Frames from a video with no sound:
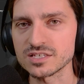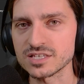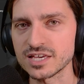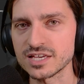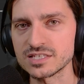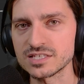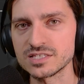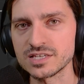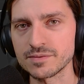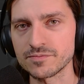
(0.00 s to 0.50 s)
the
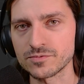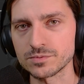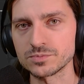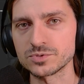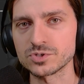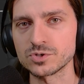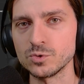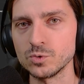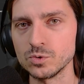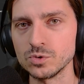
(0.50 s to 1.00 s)
kids up from
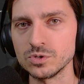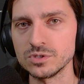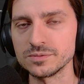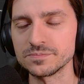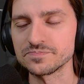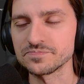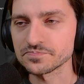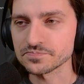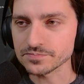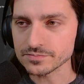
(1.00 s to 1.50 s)
school,
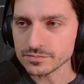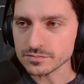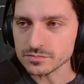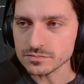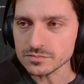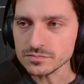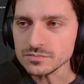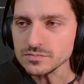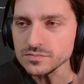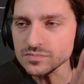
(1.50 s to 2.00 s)

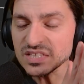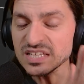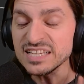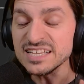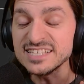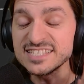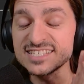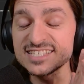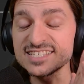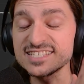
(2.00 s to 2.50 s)

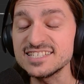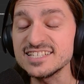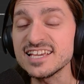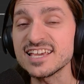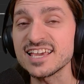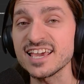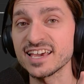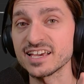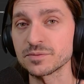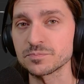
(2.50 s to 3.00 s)

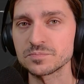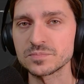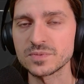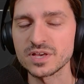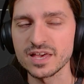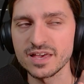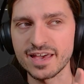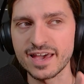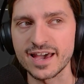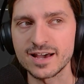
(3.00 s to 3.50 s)
sneaking
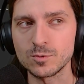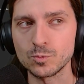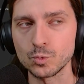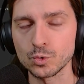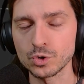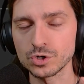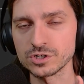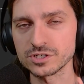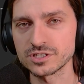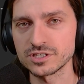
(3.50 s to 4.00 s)
at
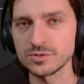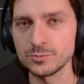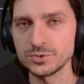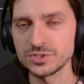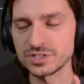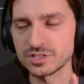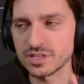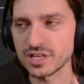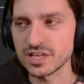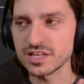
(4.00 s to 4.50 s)
work
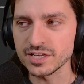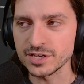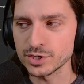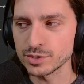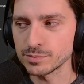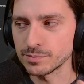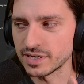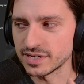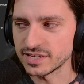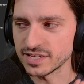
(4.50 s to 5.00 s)
with an
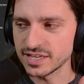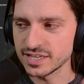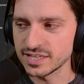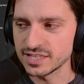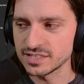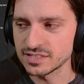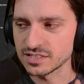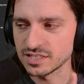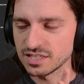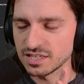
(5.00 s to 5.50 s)
earbud
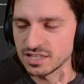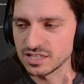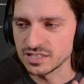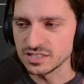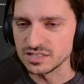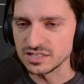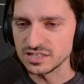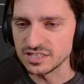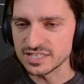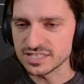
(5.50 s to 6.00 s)
in,
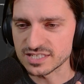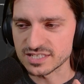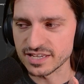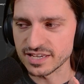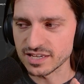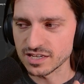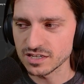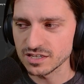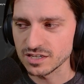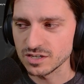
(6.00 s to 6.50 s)

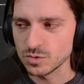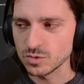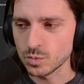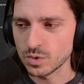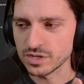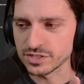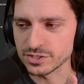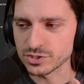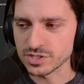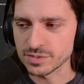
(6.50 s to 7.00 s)
listening
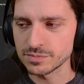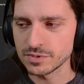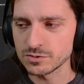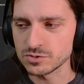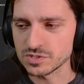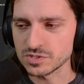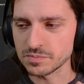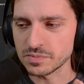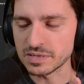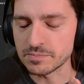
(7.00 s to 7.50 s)
while you're
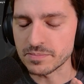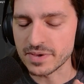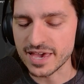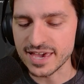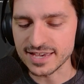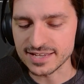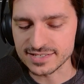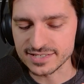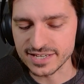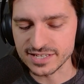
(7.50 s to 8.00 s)
supposed to be
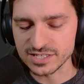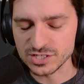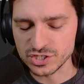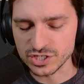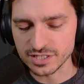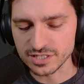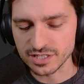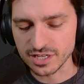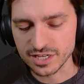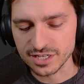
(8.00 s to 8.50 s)
paying
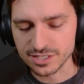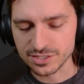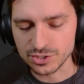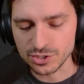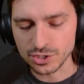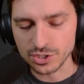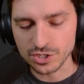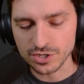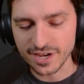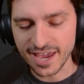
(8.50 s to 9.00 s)
attention
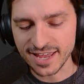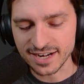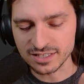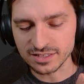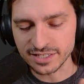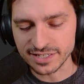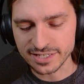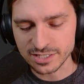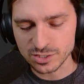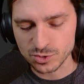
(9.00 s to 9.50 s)
to your
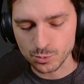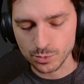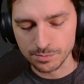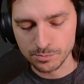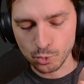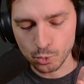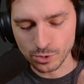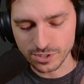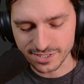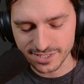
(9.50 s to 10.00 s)
analytics
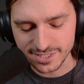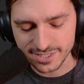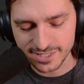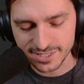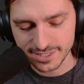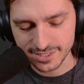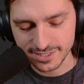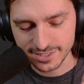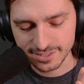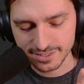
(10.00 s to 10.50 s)
reports.